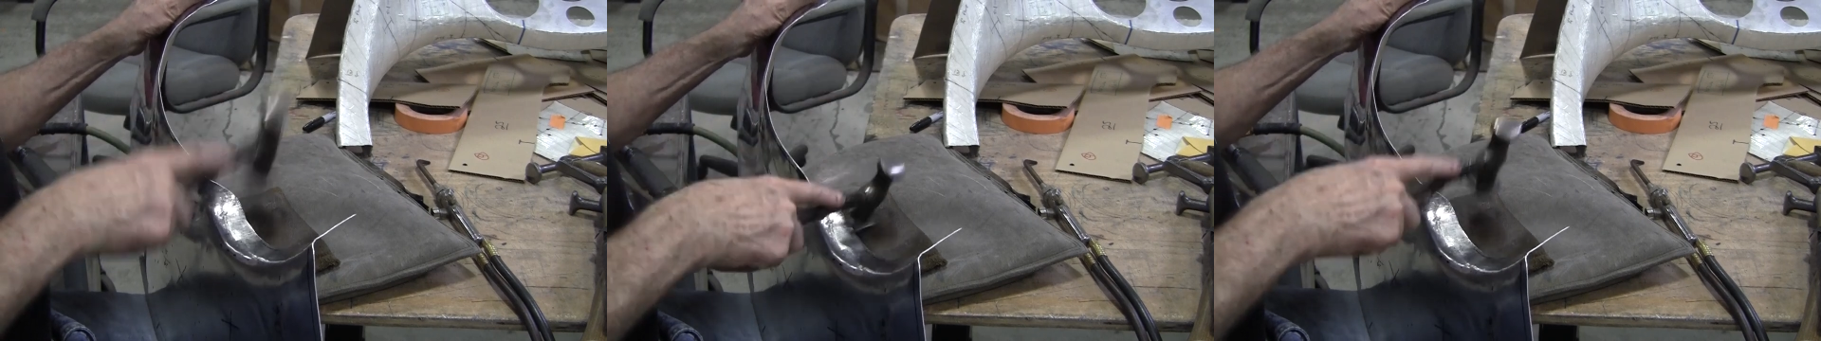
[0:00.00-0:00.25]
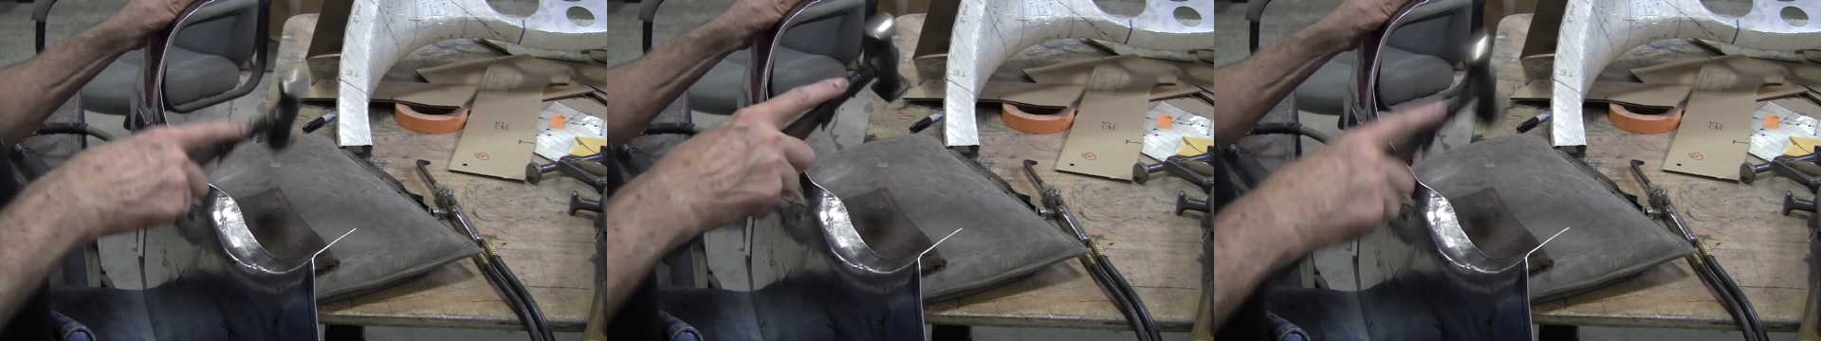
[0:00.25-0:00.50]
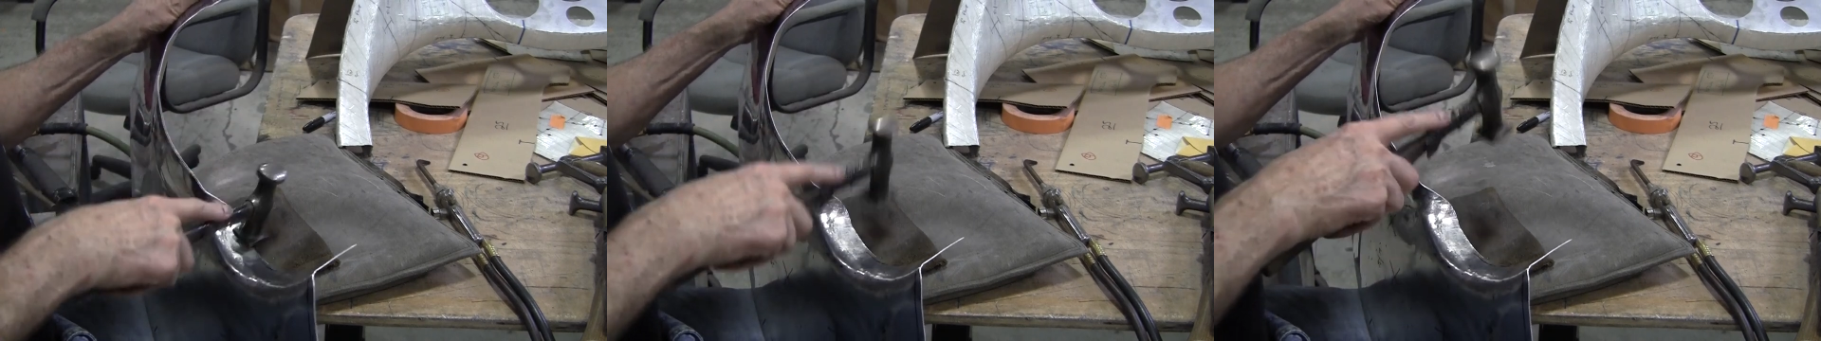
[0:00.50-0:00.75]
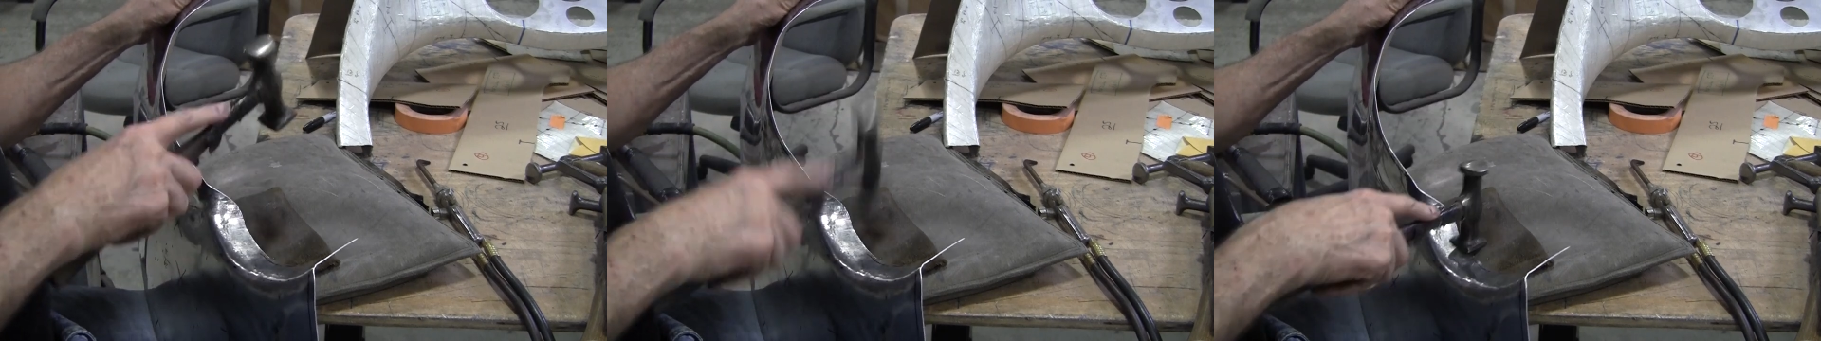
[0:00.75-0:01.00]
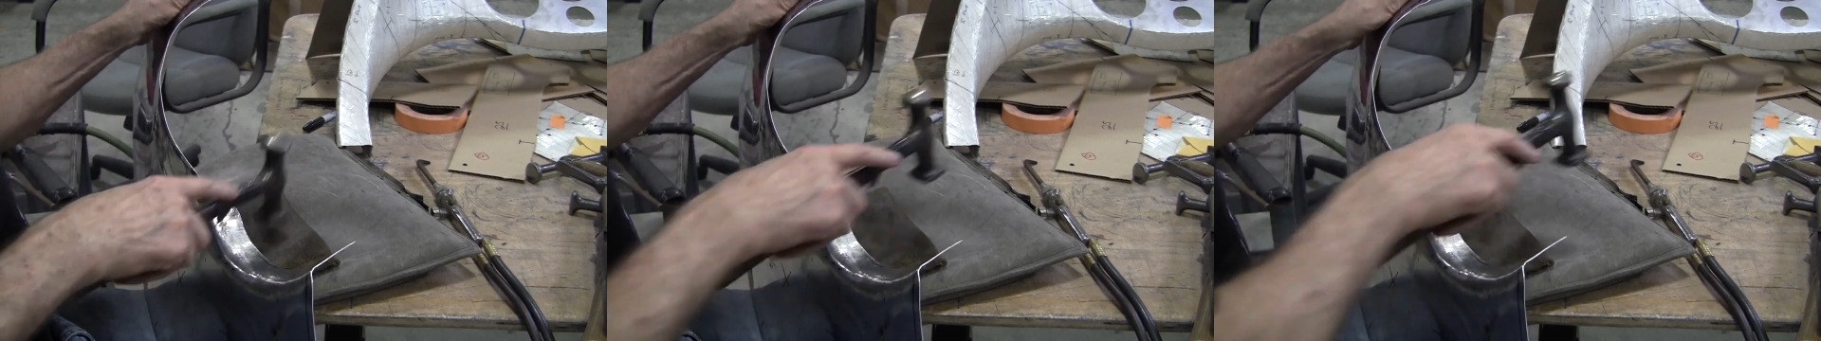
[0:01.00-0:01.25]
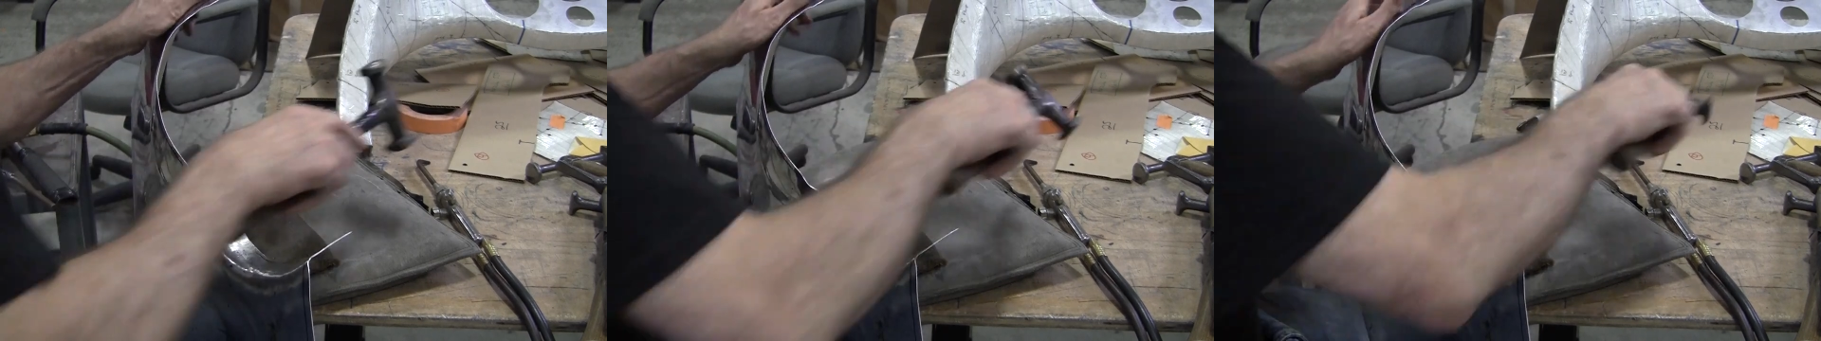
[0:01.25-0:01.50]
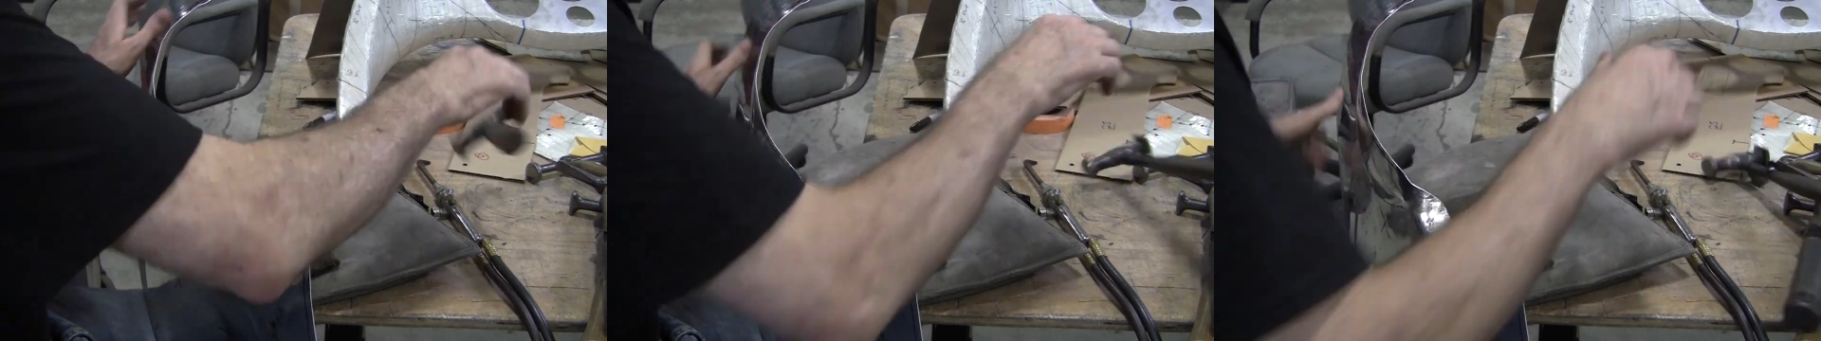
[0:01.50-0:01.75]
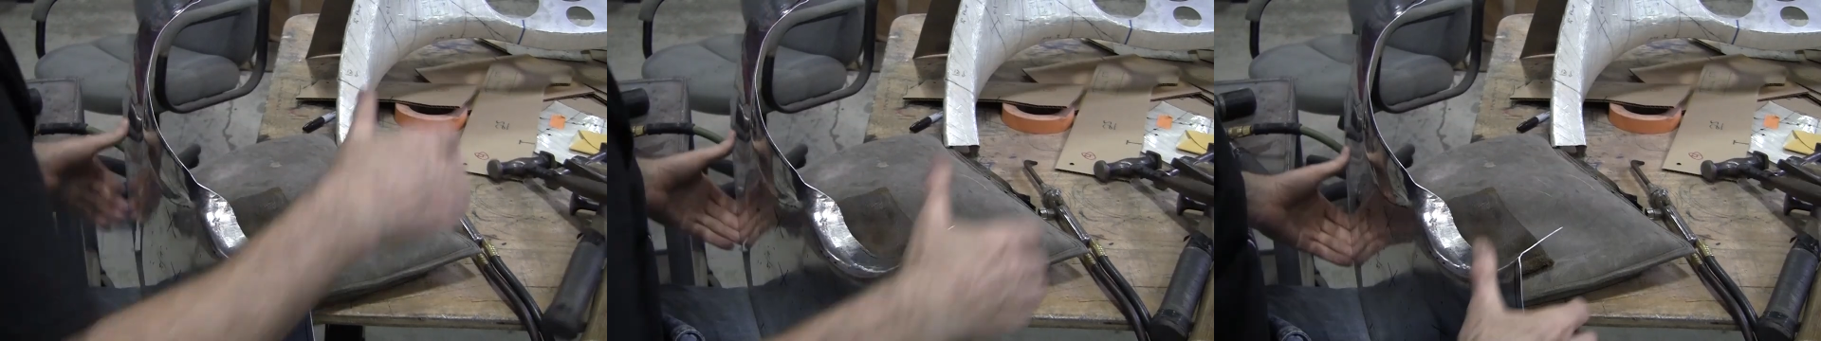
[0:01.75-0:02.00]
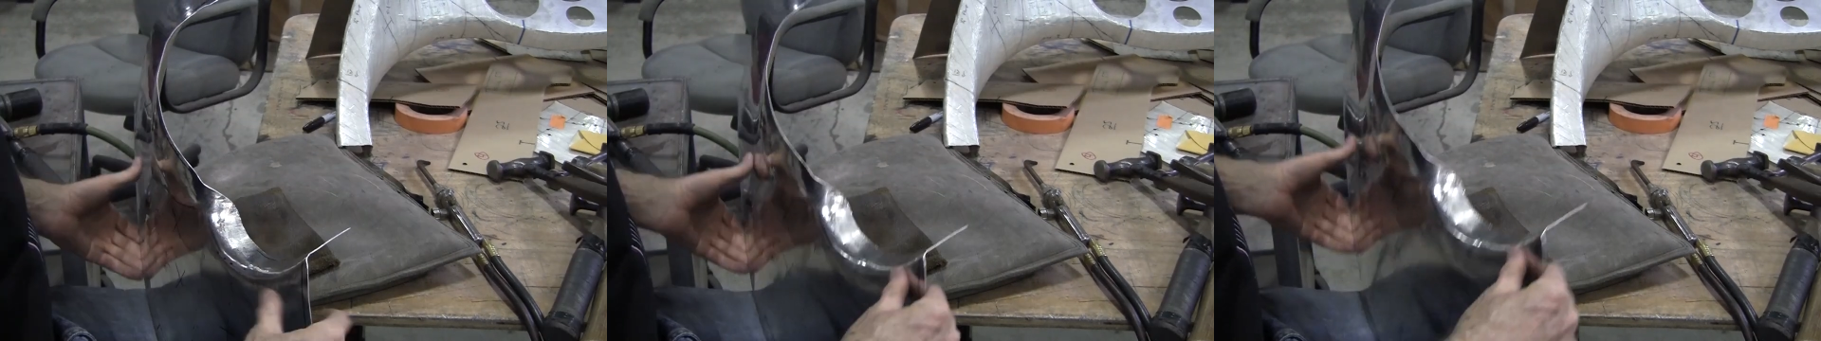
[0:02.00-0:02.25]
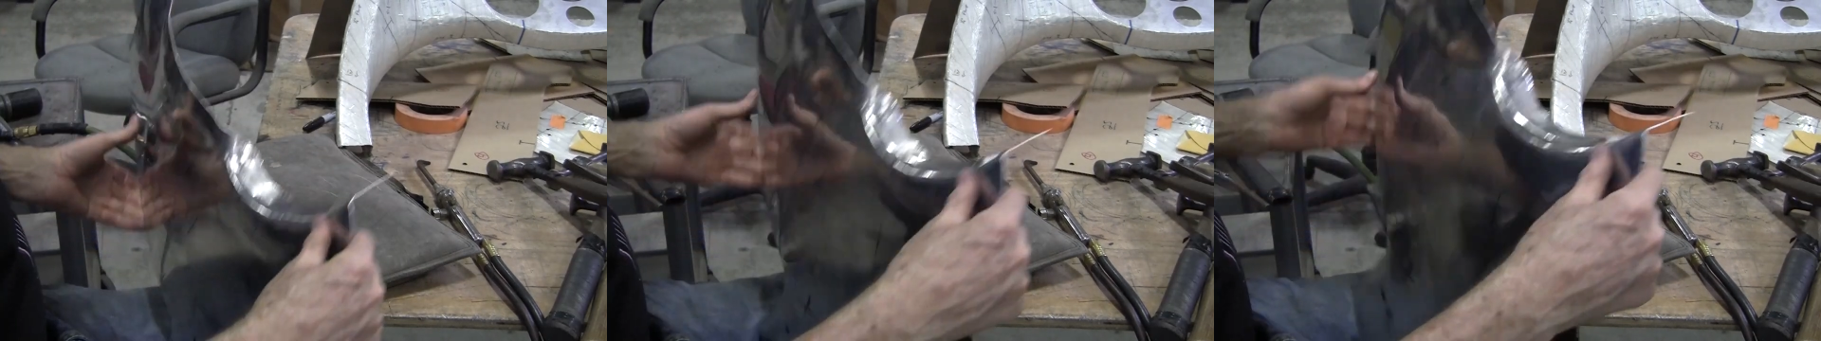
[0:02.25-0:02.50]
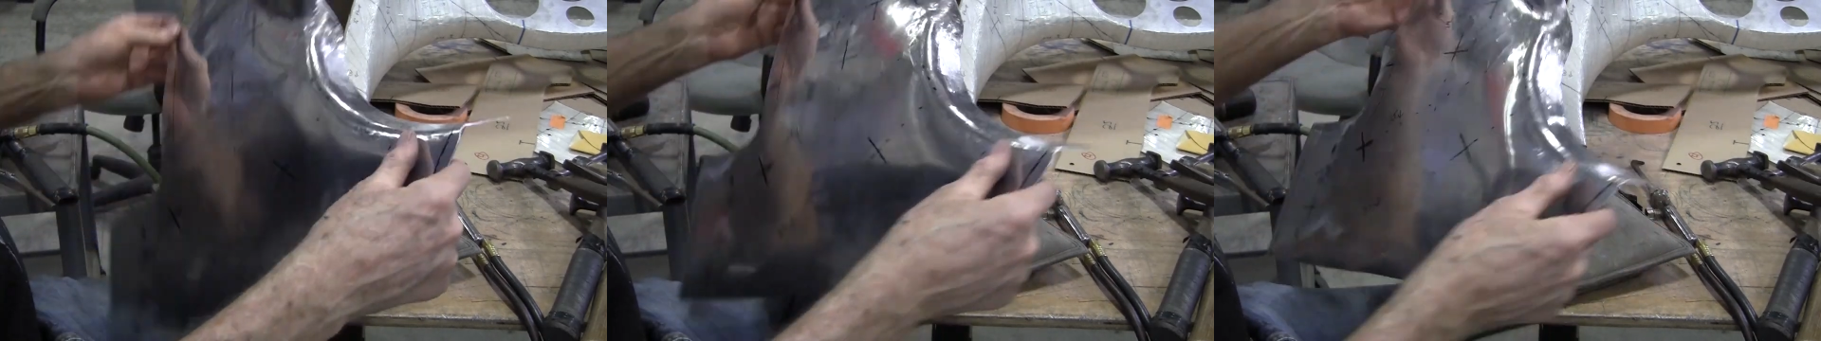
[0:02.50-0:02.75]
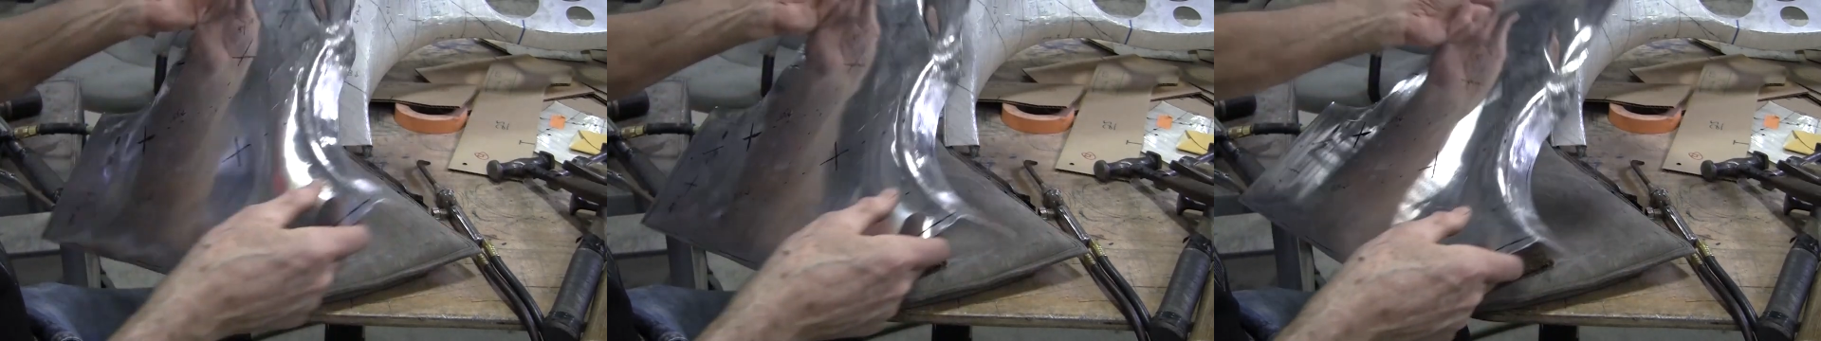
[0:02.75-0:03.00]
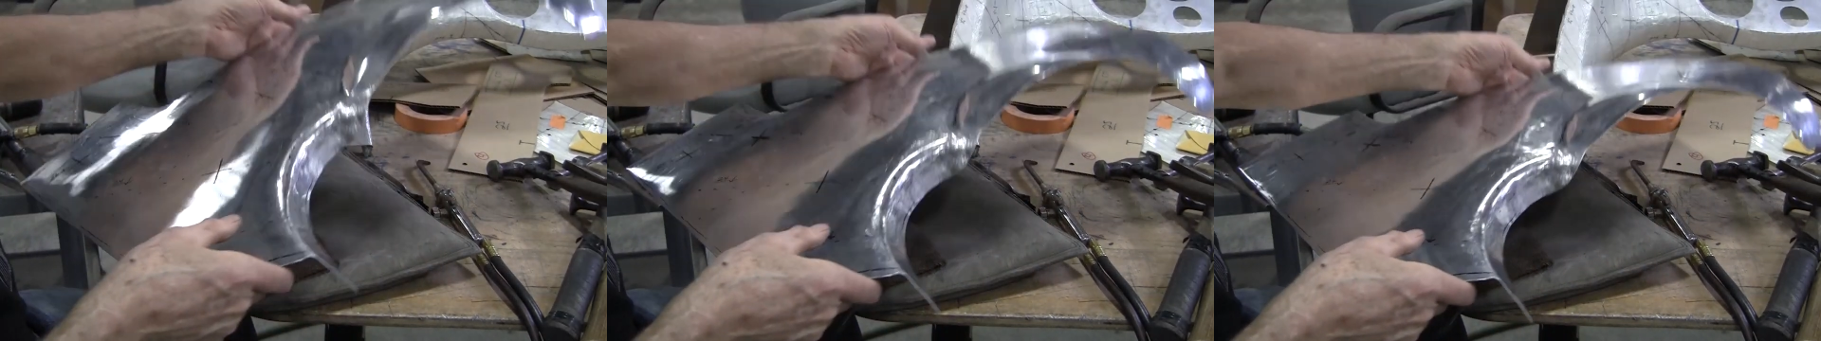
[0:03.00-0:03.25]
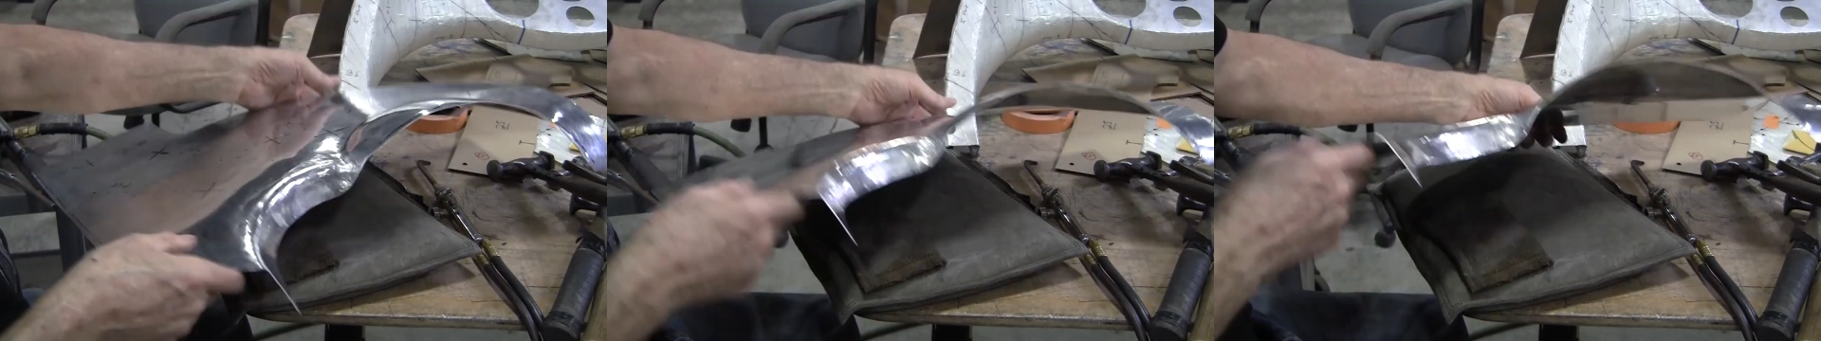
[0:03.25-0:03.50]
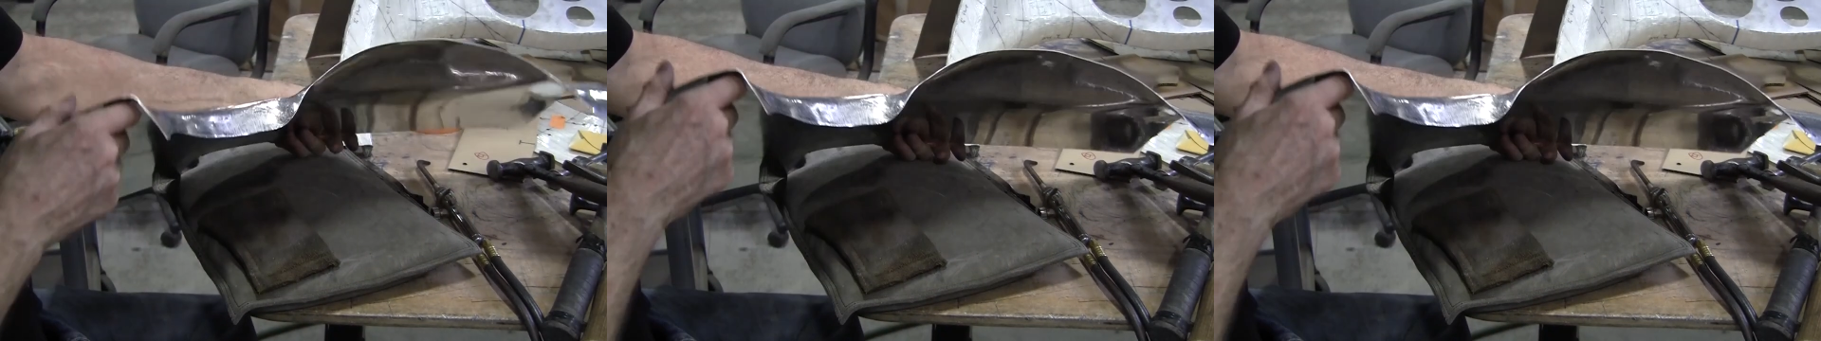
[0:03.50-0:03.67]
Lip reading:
(no speaker visible)